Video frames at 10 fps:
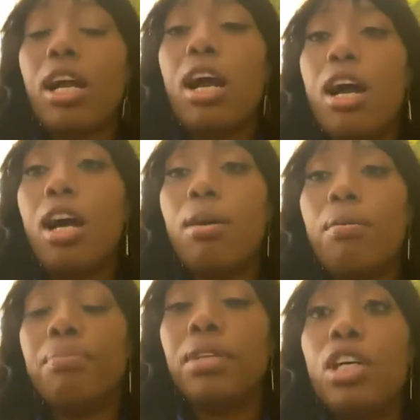
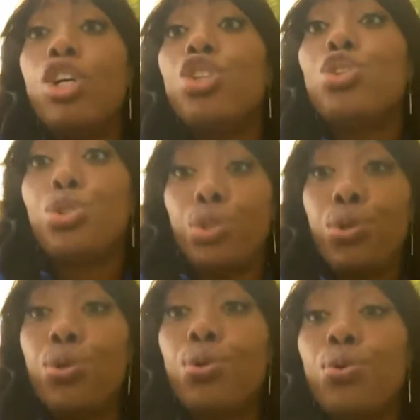
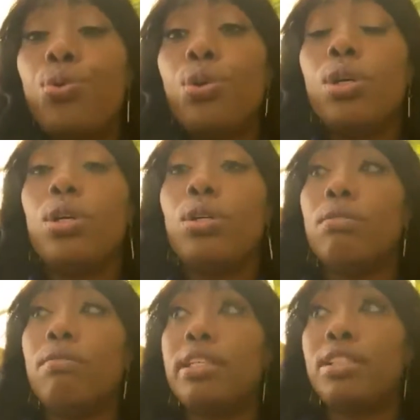to
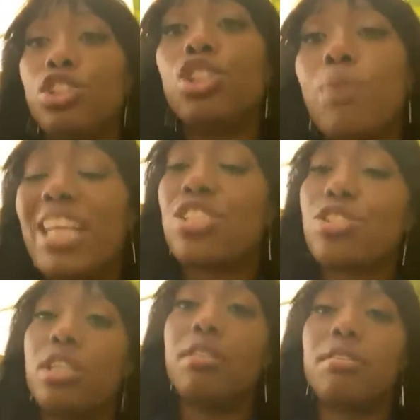the
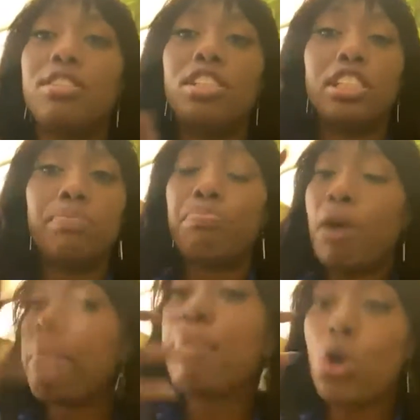situation just
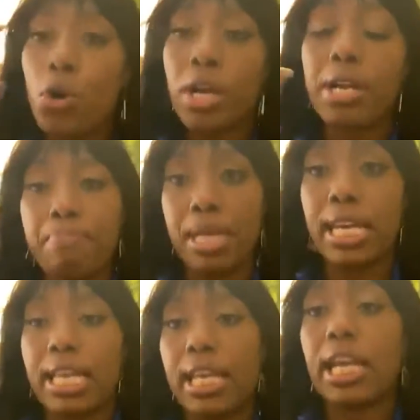bombard
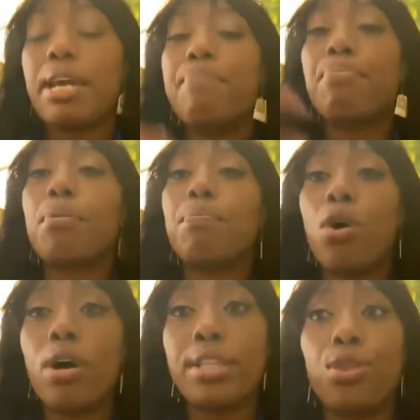me and
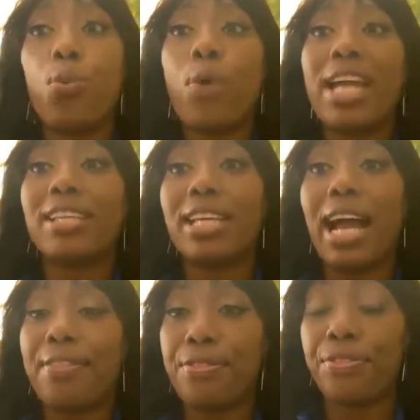bombard the way that
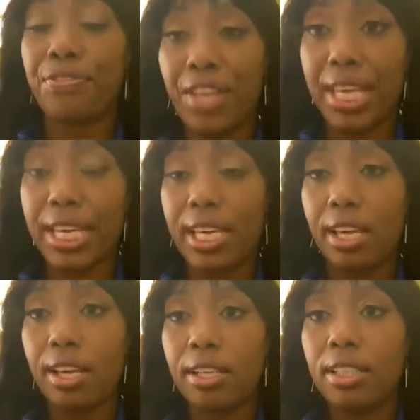I think
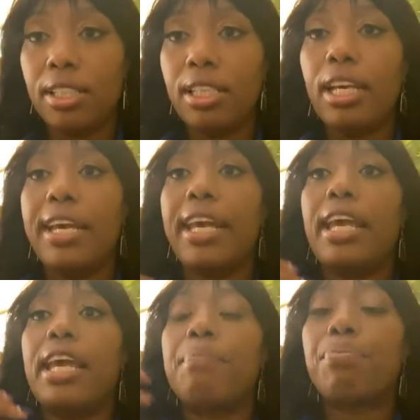
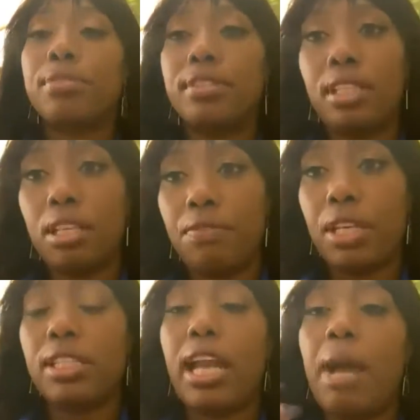and perceive
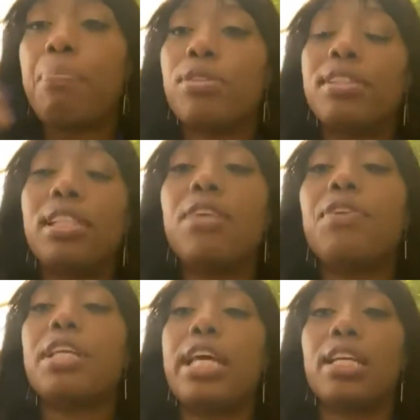it? Did I perceive
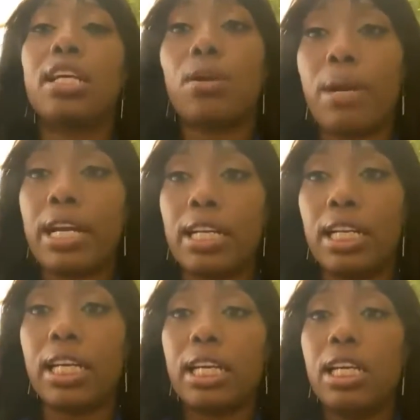it
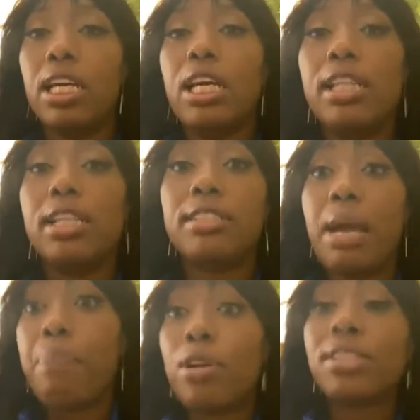incorrectly? Because
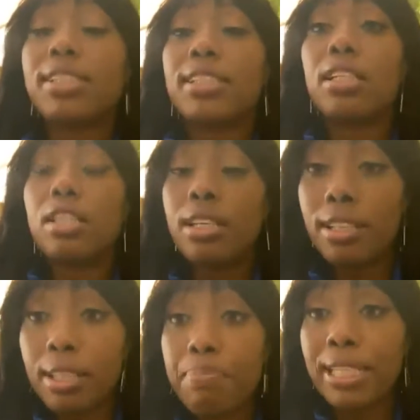that person
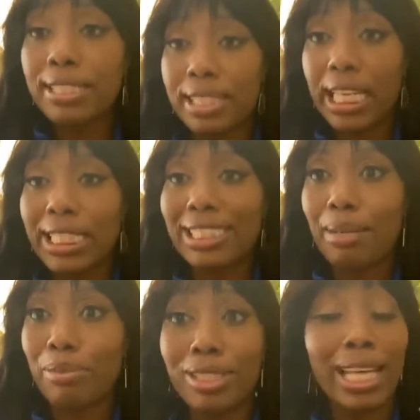could be saying
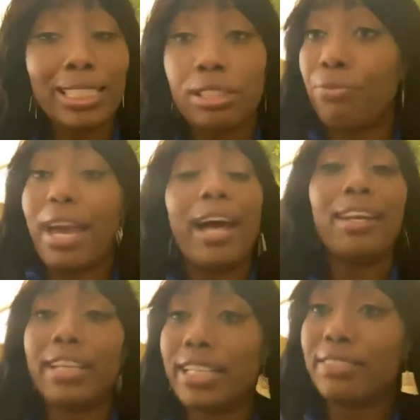something that's
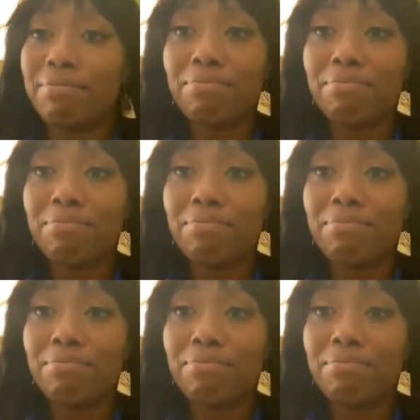valid.